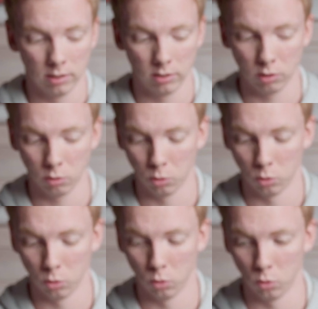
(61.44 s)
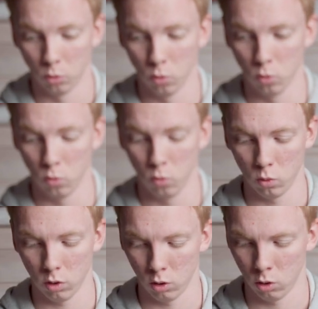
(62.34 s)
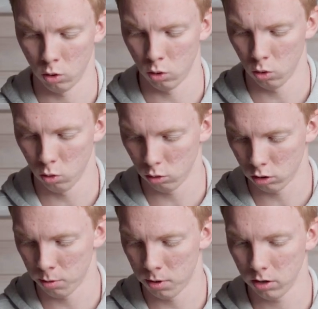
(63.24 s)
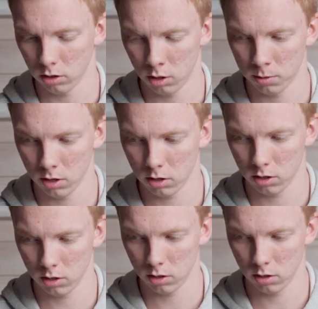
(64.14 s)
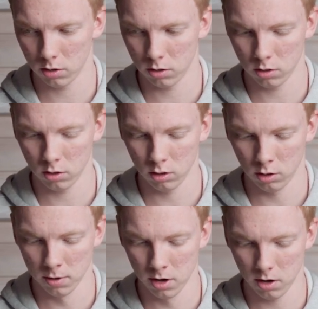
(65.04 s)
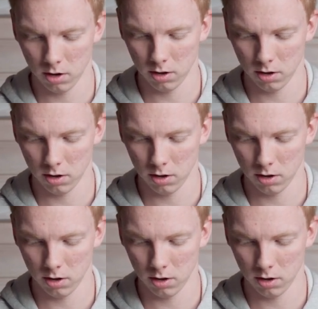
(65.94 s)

So, oh, come on, come on, come on.